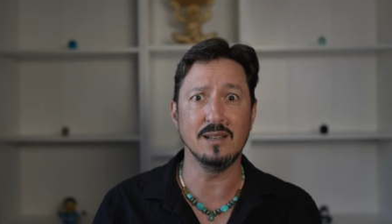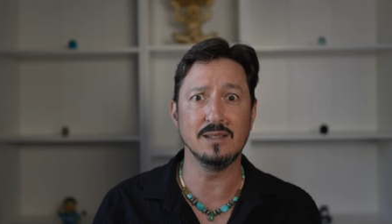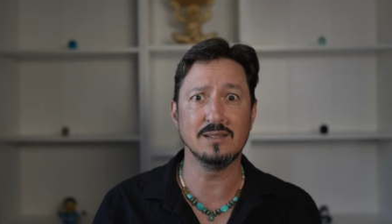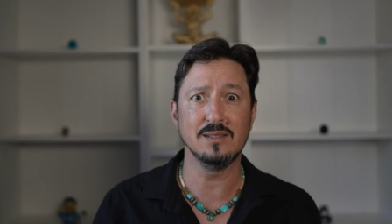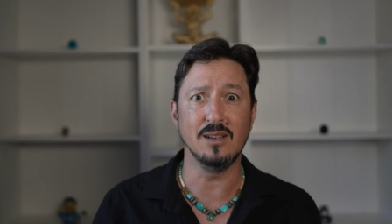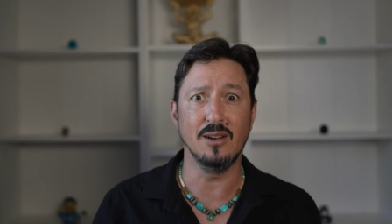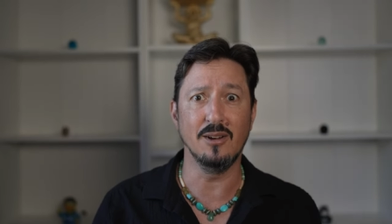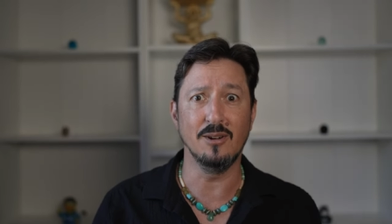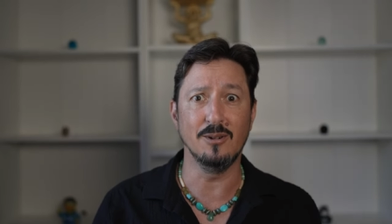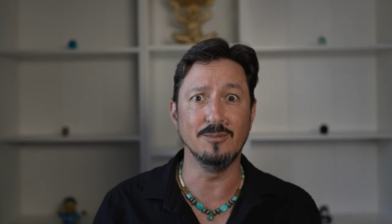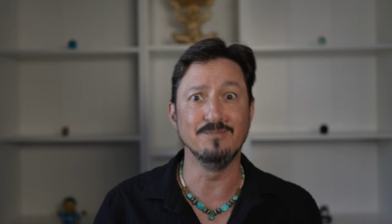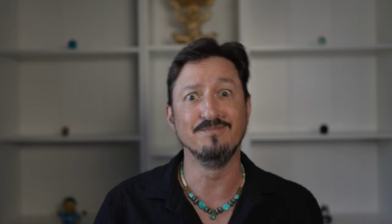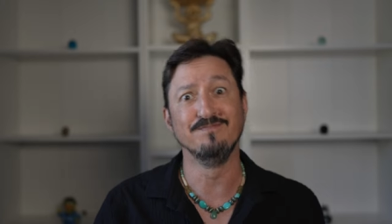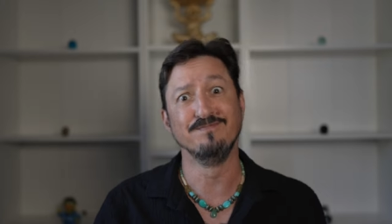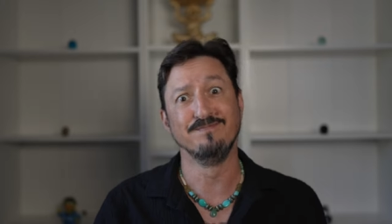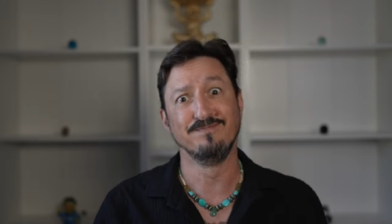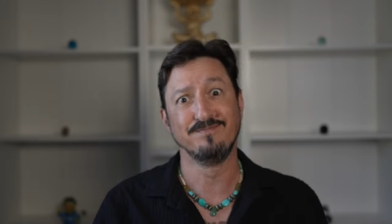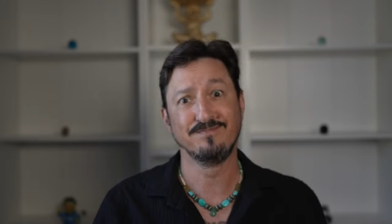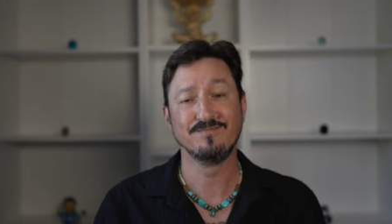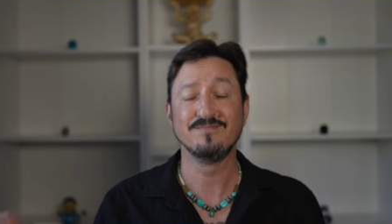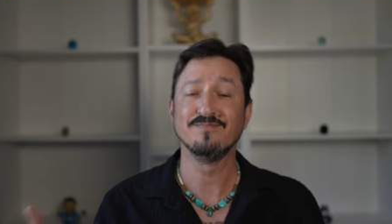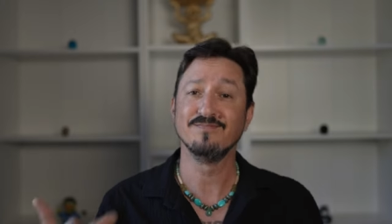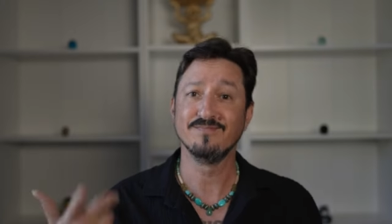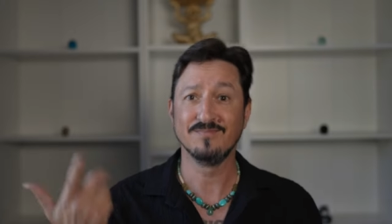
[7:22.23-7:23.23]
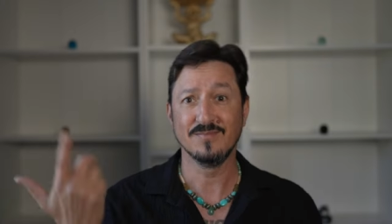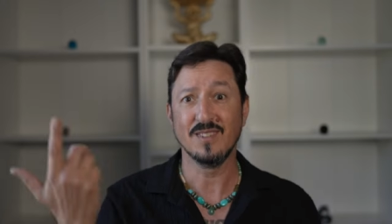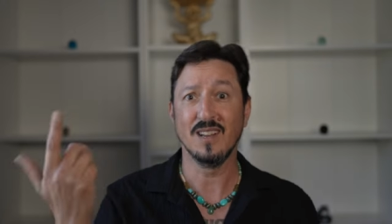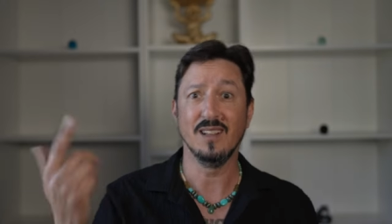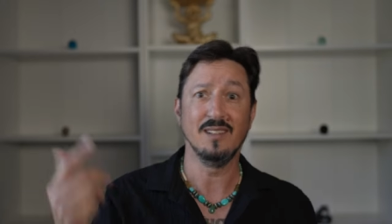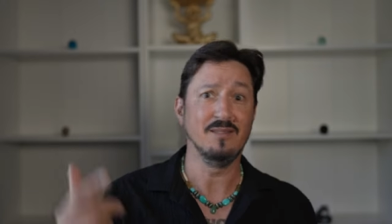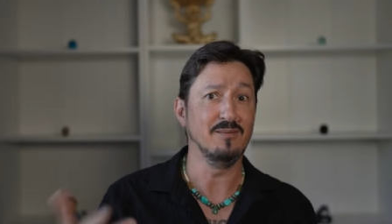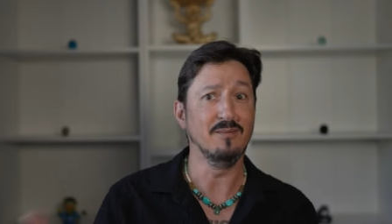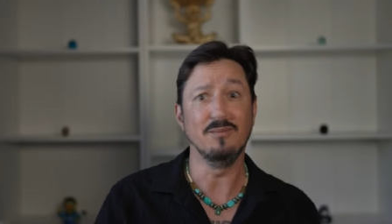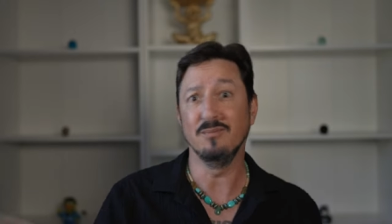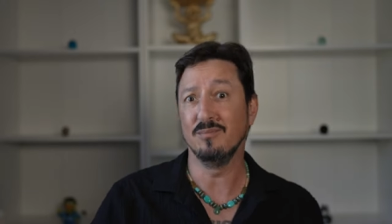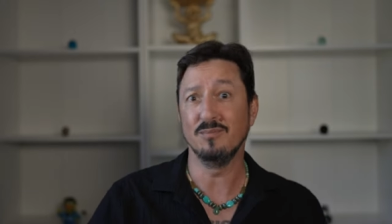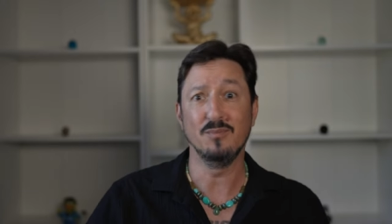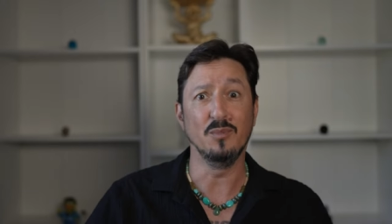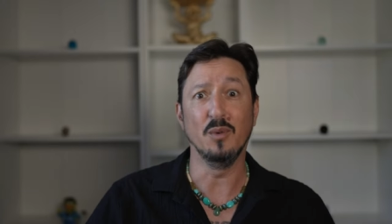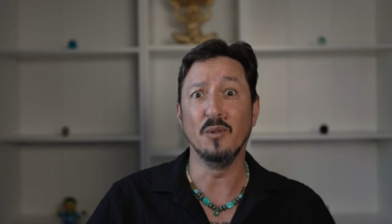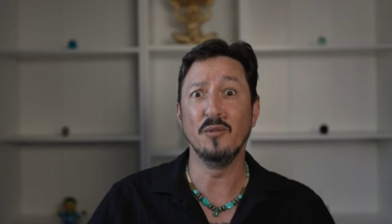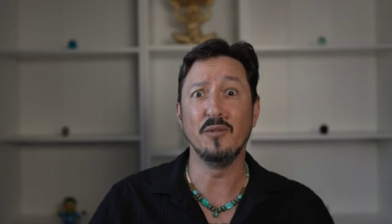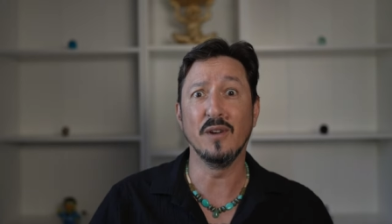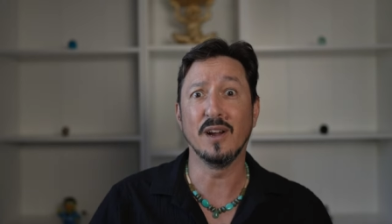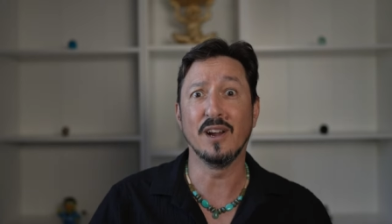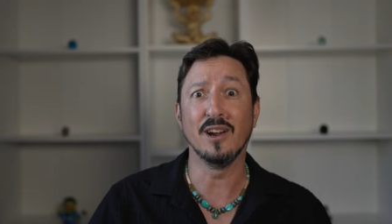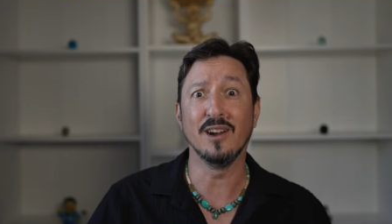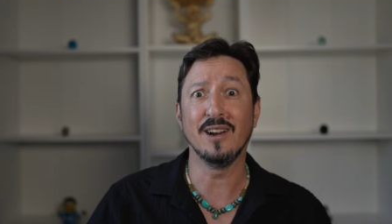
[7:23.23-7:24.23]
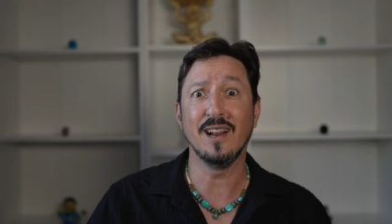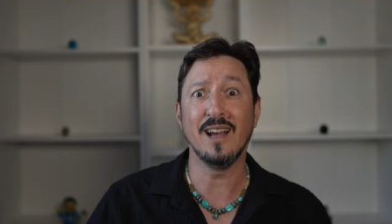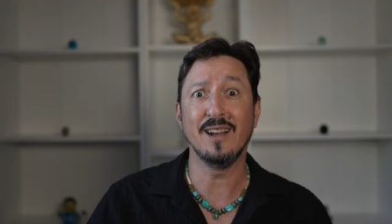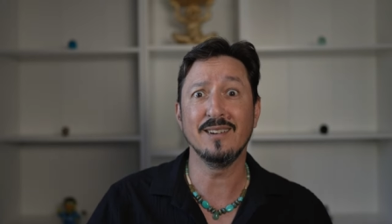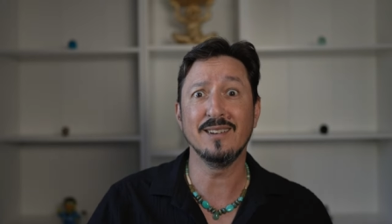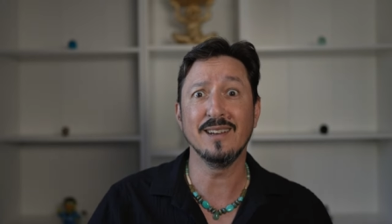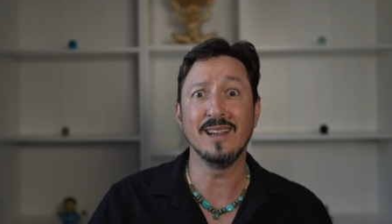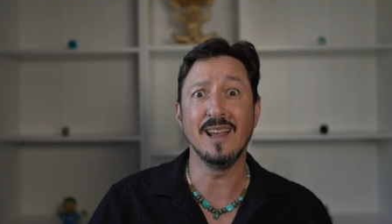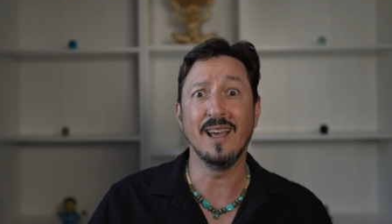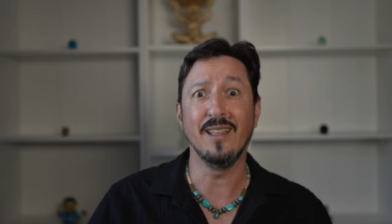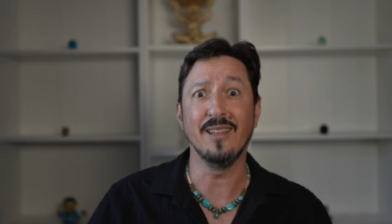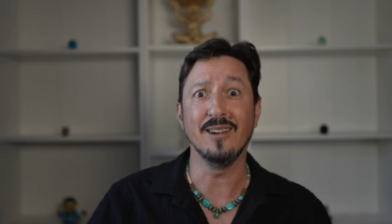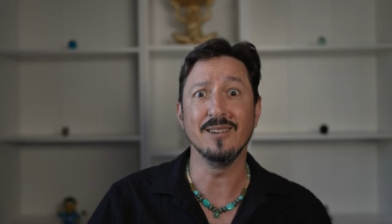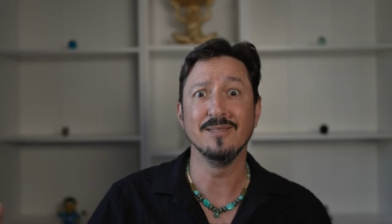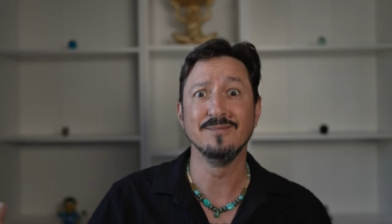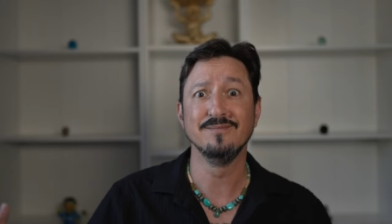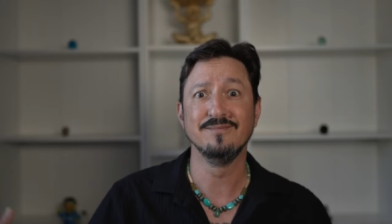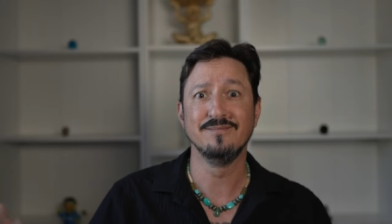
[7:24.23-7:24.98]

So we'll figure it out together.